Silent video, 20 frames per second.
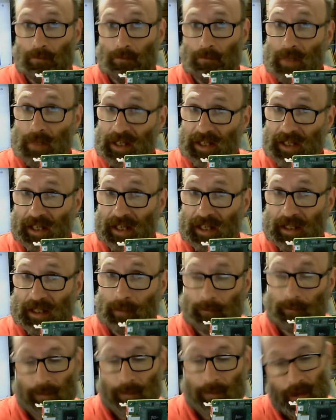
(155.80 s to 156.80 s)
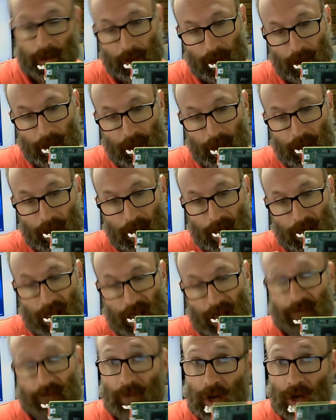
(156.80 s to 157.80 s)
Meaning,
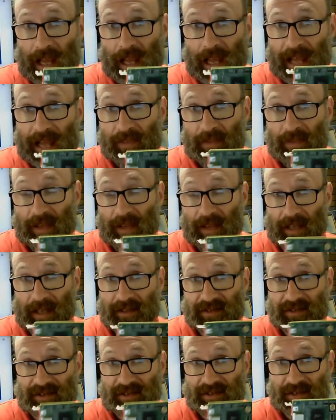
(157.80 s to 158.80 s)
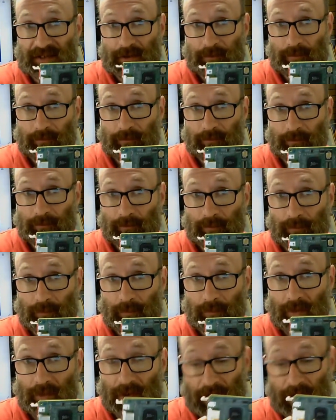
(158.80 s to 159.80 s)
if I had this,
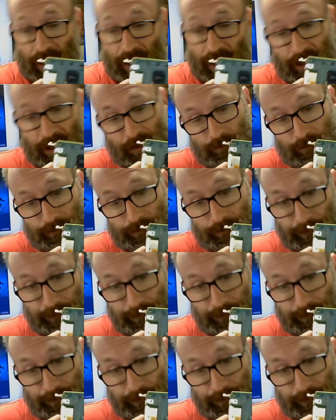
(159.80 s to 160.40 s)
okay,